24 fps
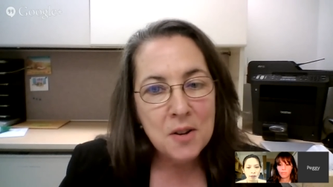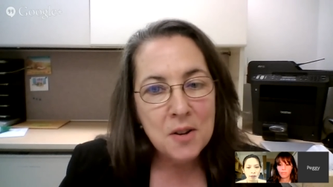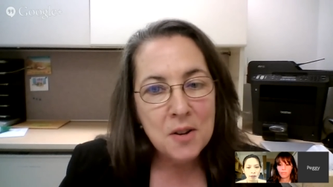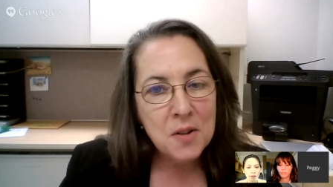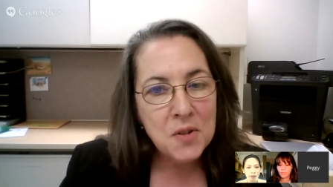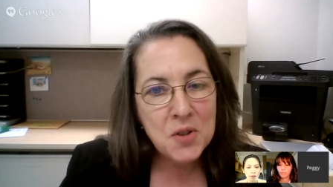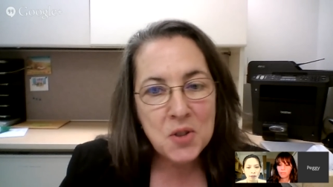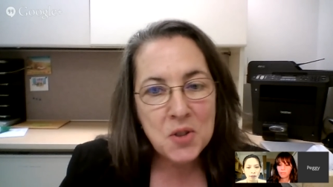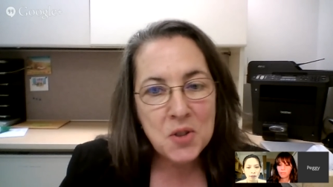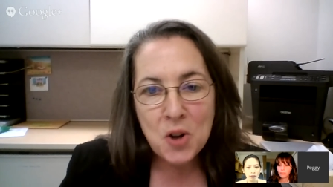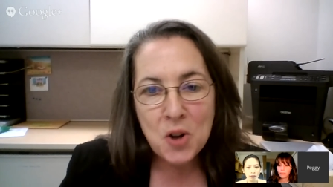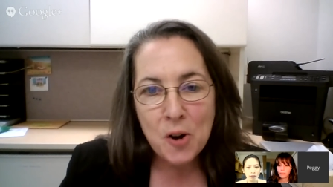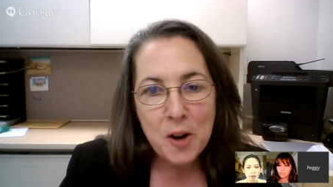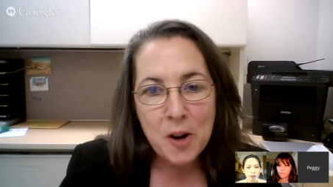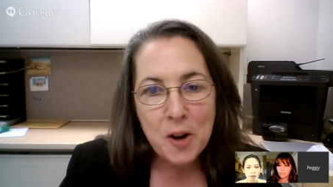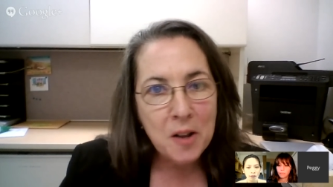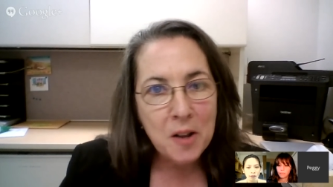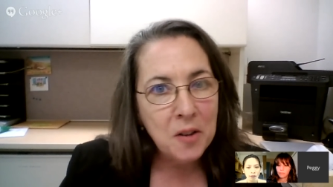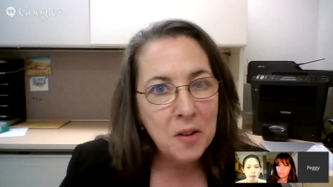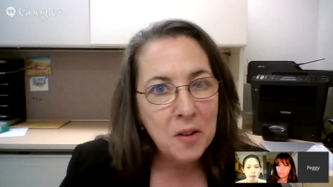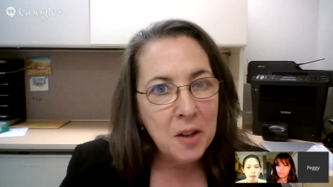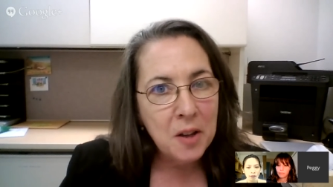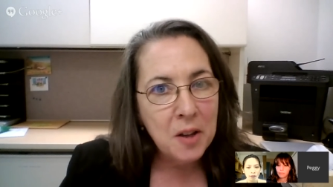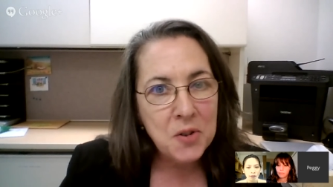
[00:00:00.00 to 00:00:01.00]
starting a
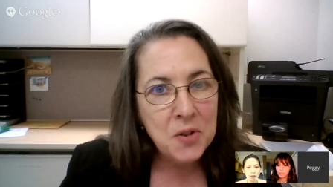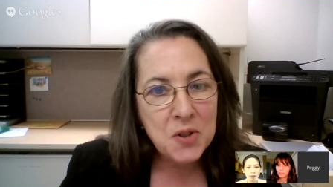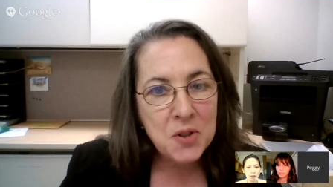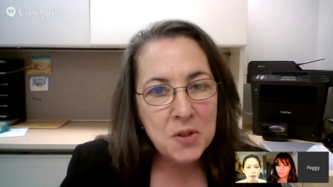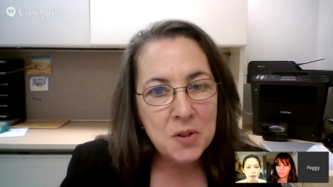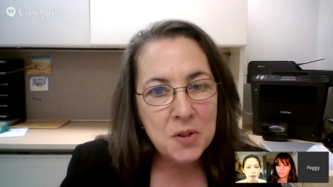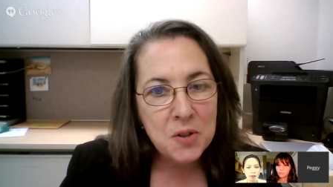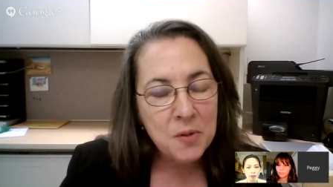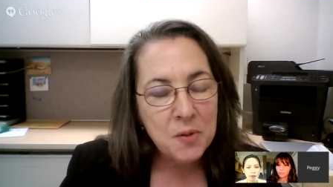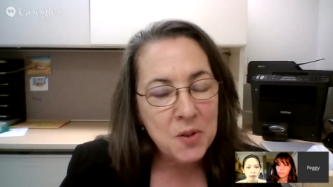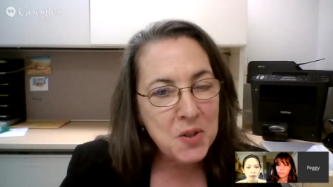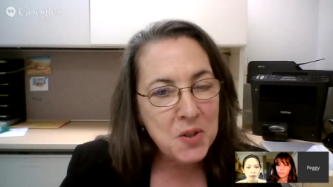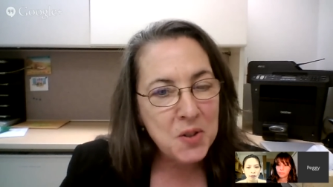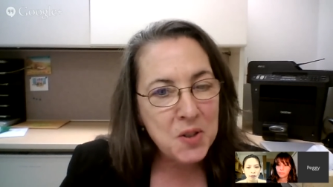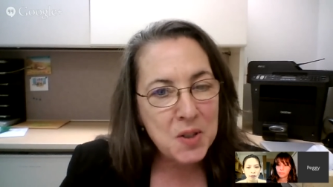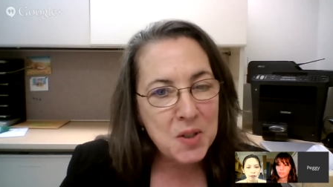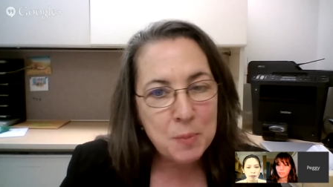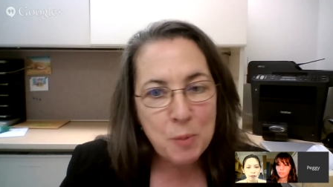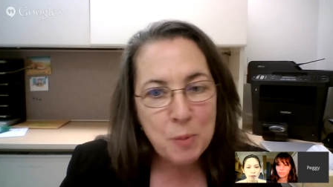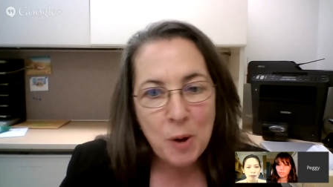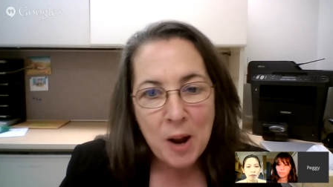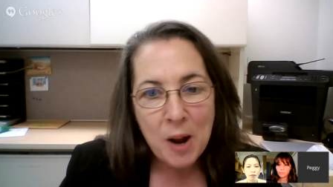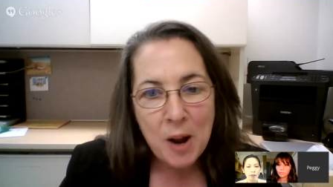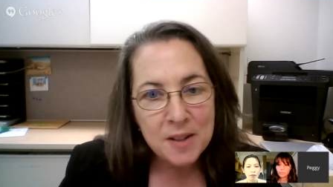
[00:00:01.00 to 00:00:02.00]
legal services
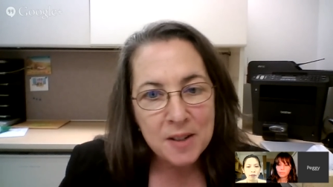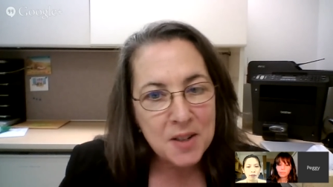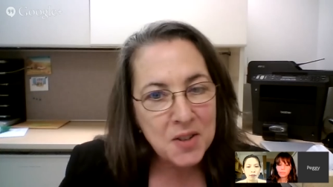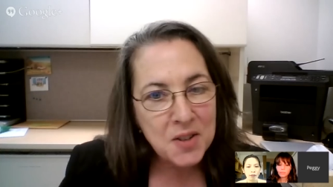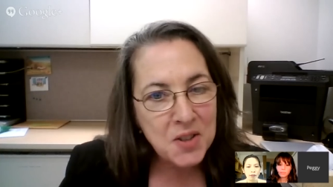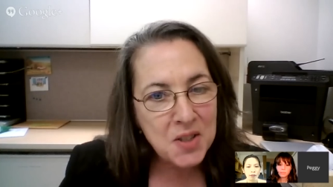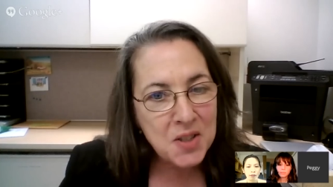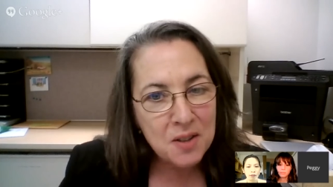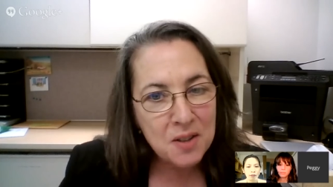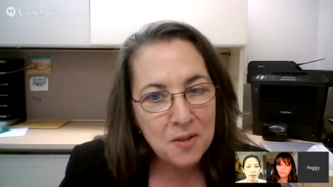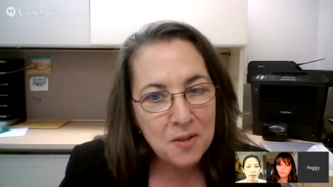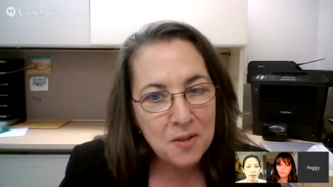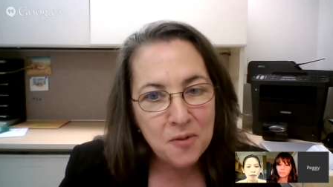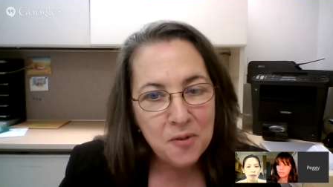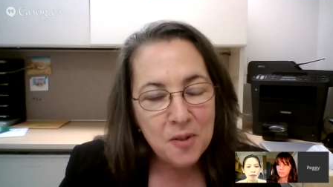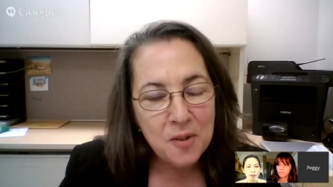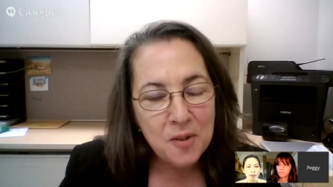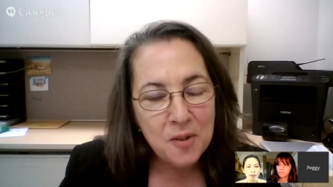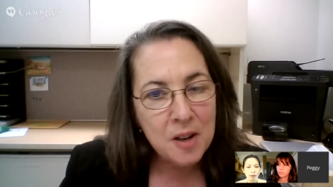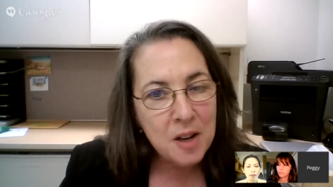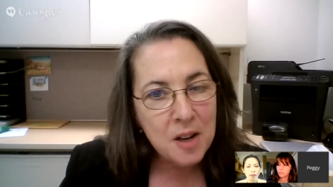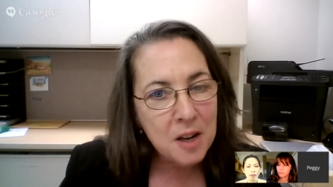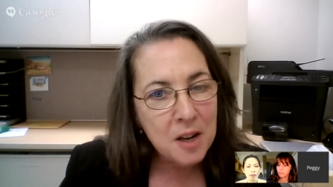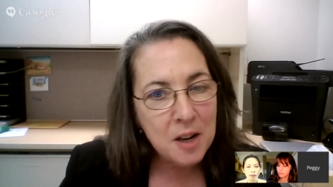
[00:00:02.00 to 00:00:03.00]
practice
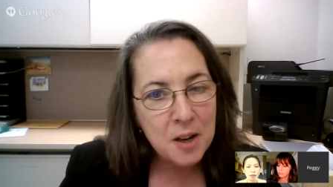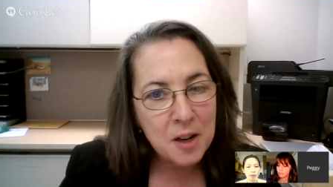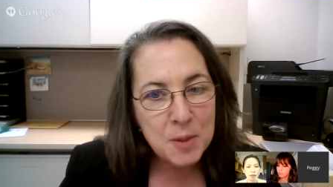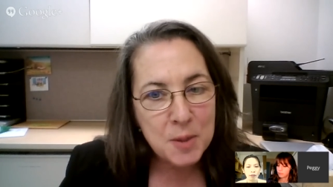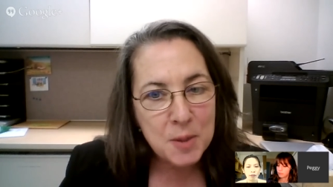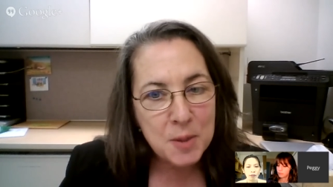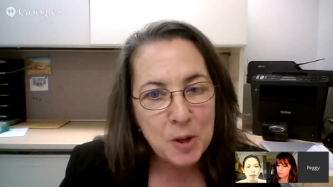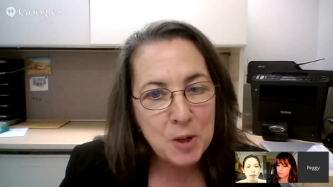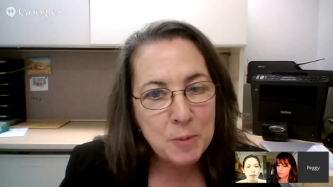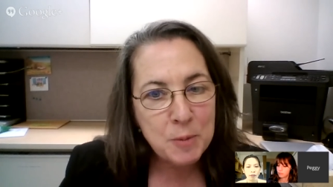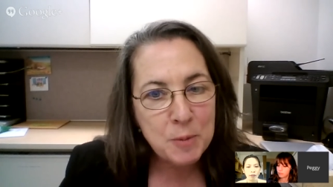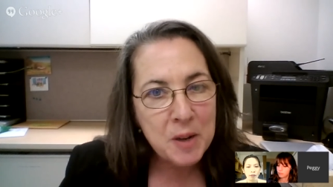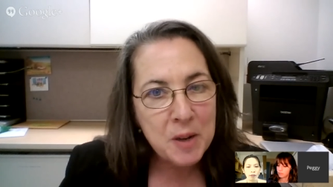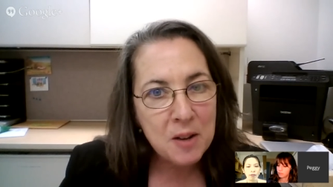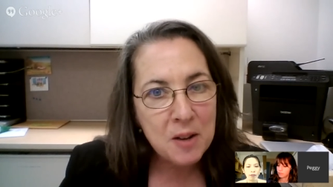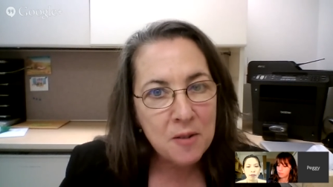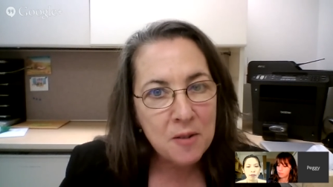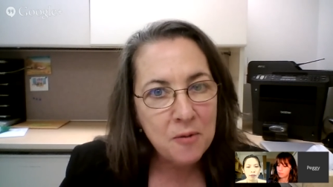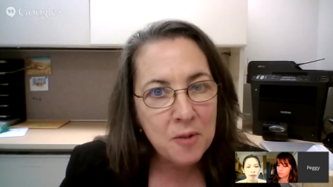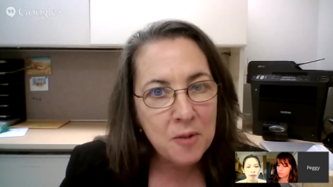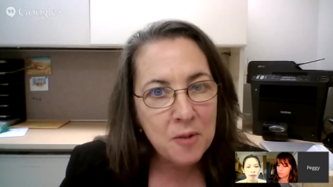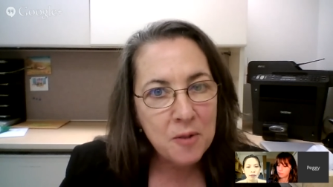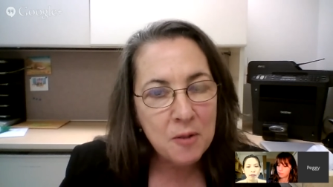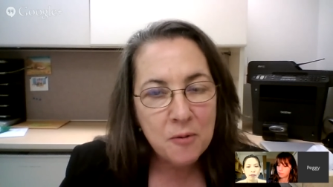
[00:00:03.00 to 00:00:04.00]
in
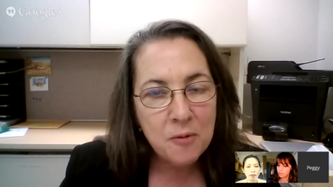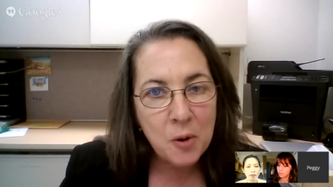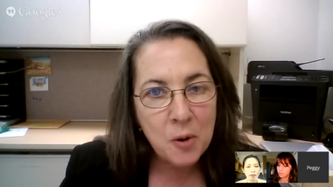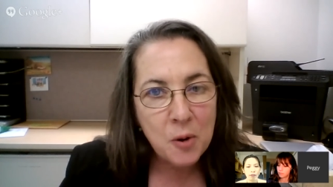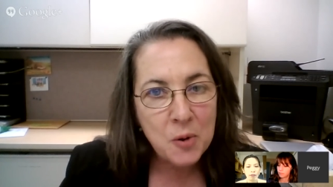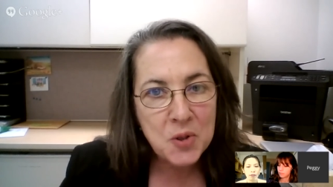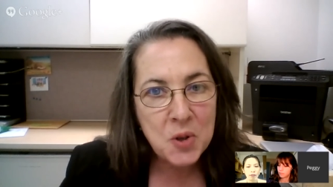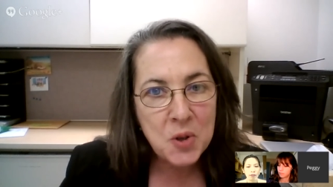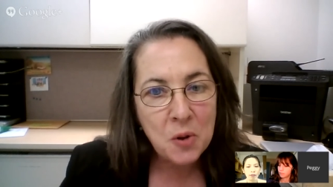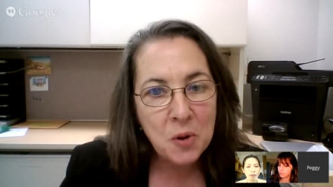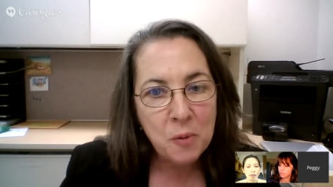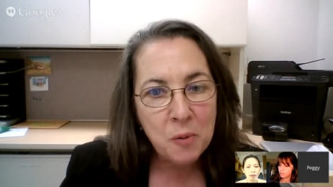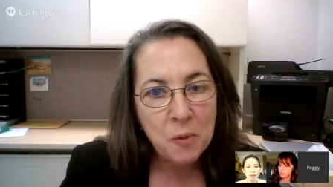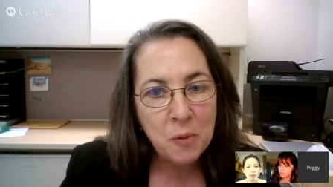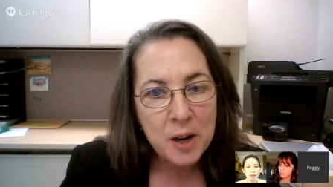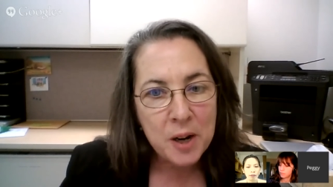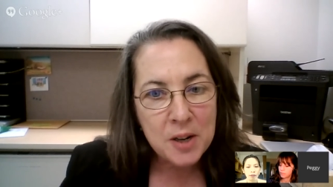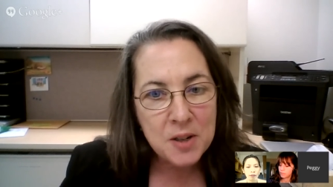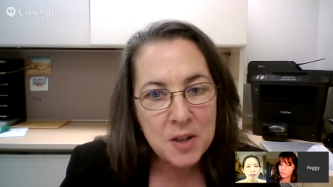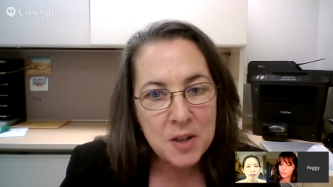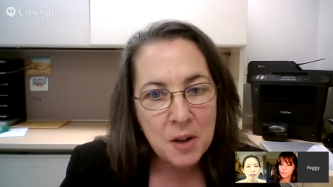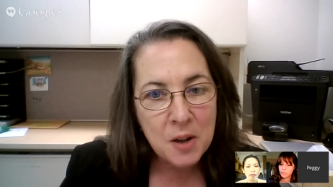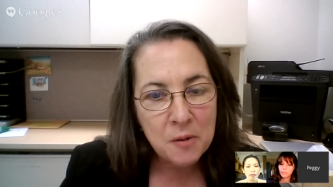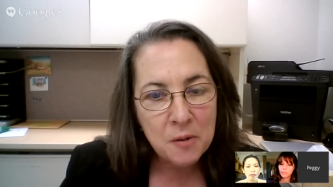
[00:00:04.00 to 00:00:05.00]
expungement if folks already
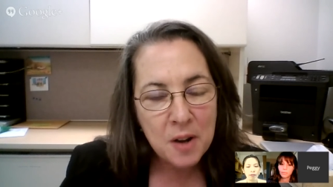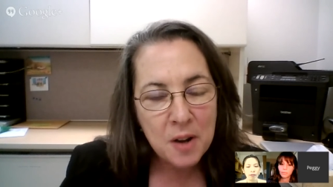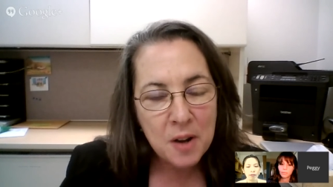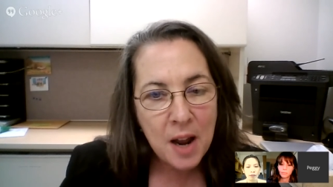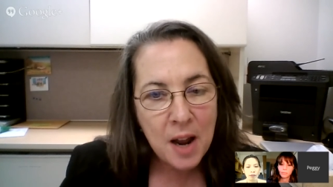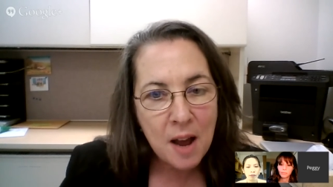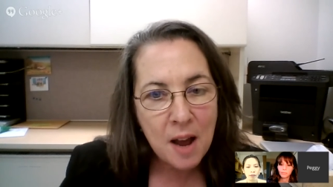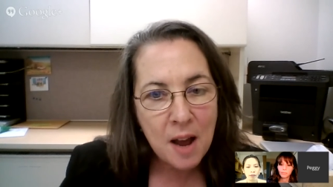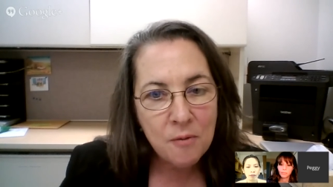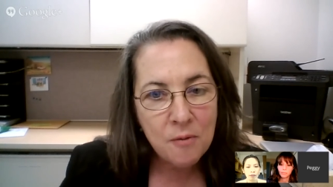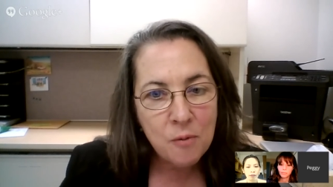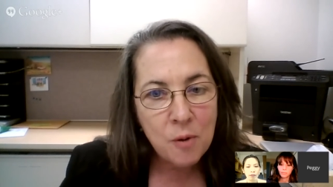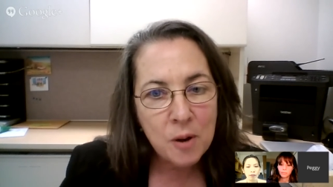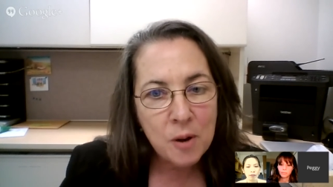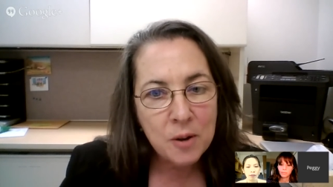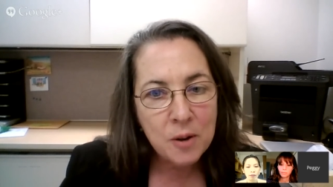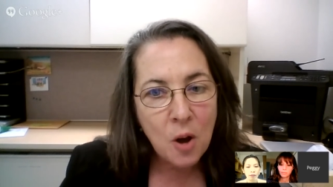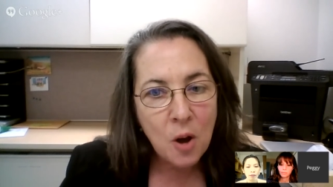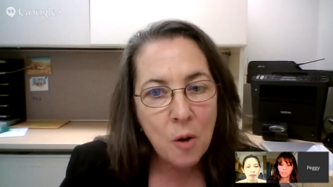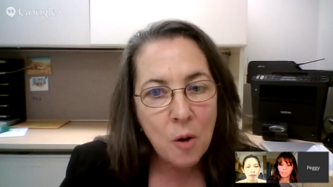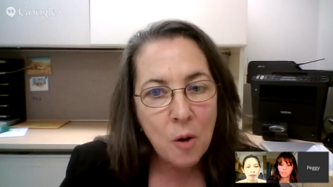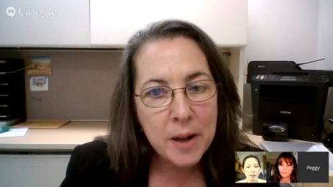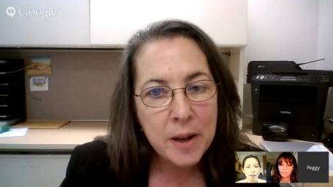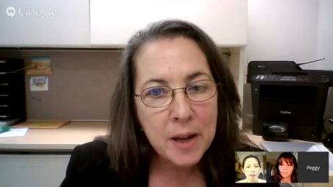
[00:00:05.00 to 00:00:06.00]
don't have one
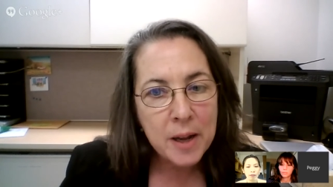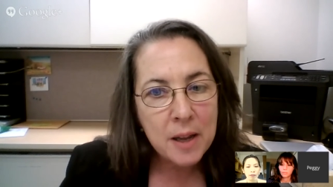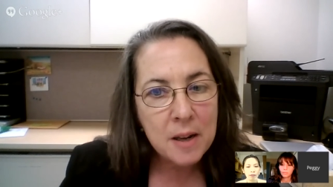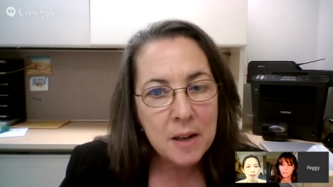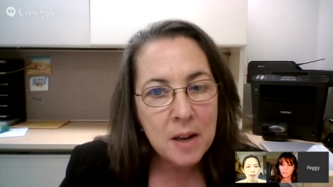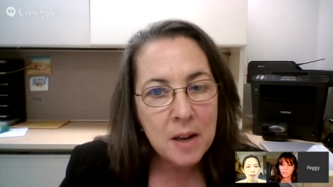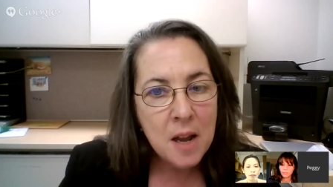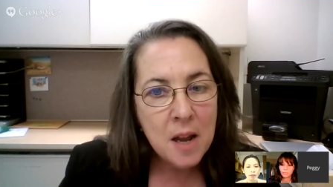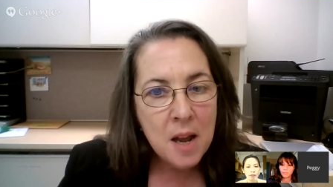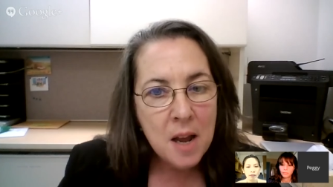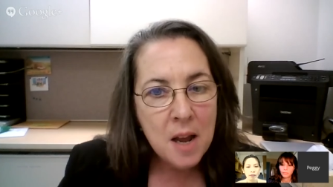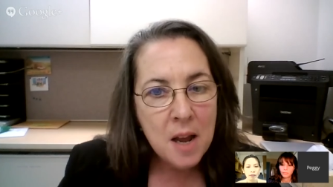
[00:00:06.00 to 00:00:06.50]
going.